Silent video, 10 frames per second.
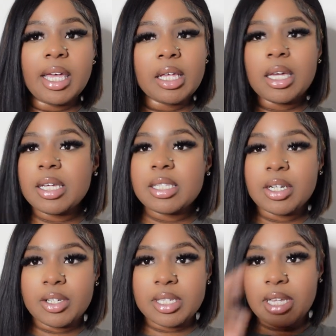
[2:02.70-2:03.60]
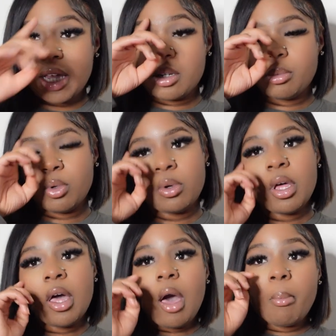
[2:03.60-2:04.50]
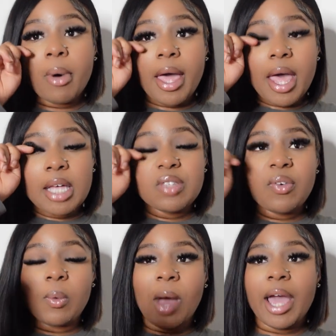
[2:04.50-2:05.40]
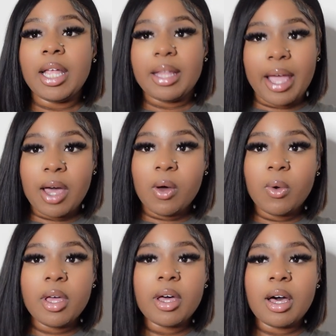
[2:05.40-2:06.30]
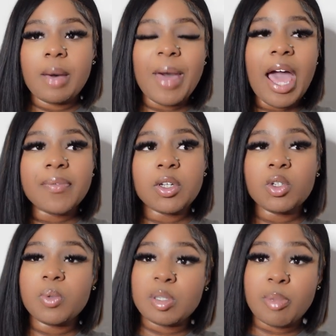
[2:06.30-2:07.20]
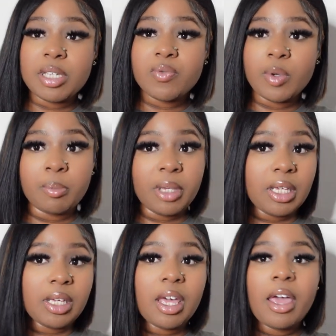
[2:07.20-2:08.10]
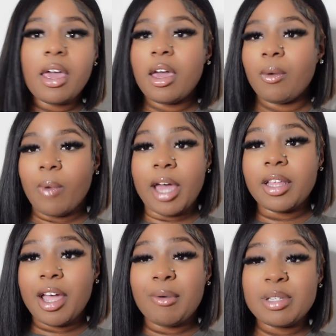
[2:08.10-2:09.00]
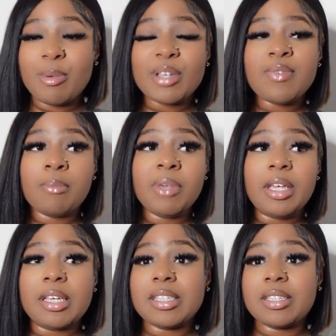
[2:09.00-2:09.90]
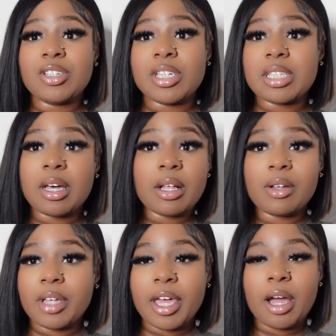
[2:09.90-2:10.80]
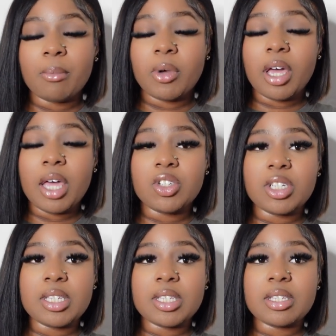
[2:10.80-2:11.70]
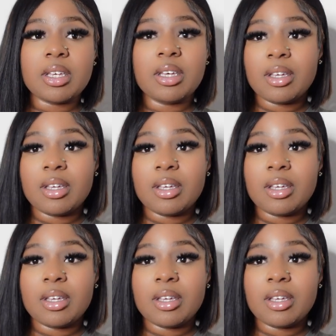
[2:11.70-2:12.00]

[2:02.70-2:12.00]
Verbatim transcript: get it. It's understandable, but as for right now, um, I have to do what's best for me, and right now, what's best for me is to just cut on the camera and just